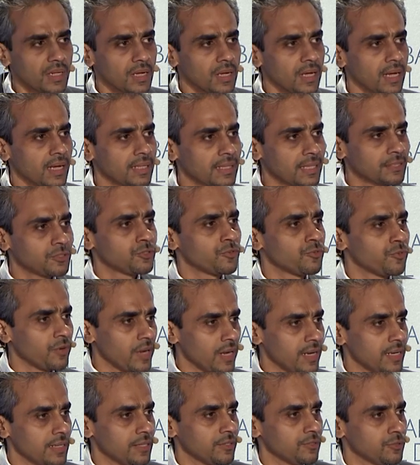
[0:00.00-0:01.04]
And that's to
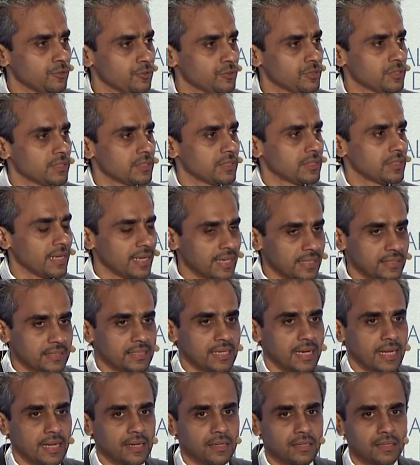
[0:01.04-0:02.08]
really use the
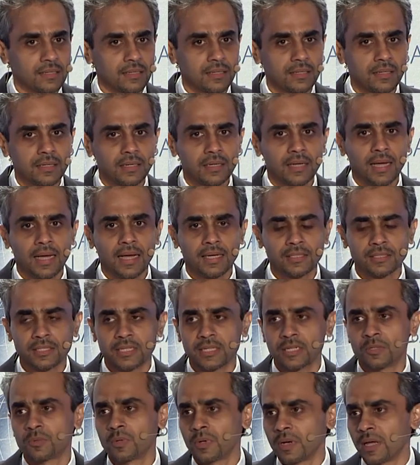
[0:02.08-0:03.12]
internet as an
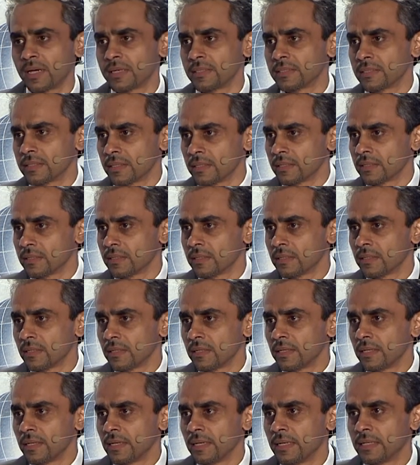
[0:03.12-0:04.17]
equalizer
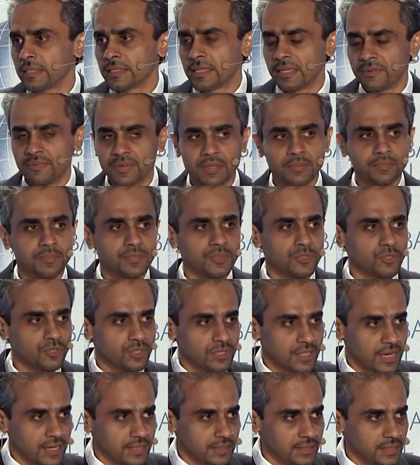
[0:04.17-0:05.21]
in giving
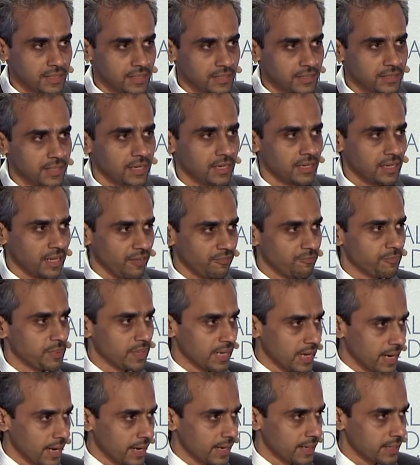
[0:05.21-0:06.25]
societies that are left
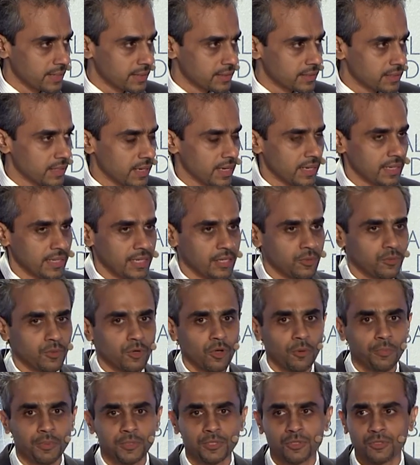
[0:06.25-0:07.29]
behind an equal
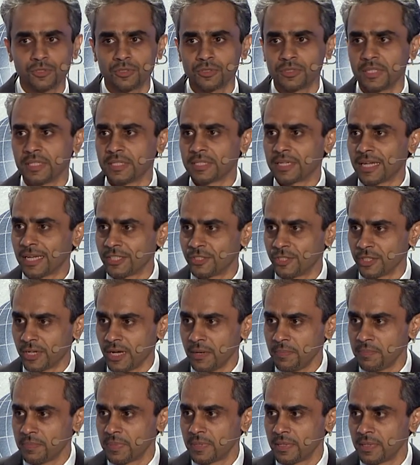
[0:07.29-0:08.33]
opportunity in catching
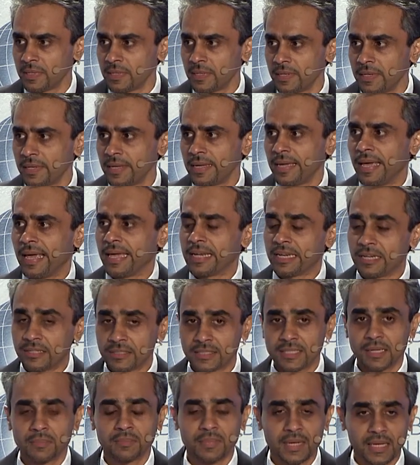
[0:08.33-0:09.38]
up, and in
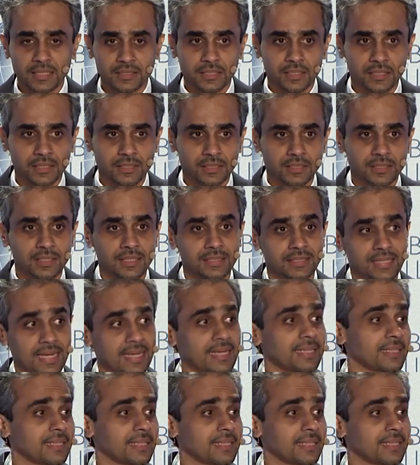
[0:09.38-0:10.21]
some cases, taking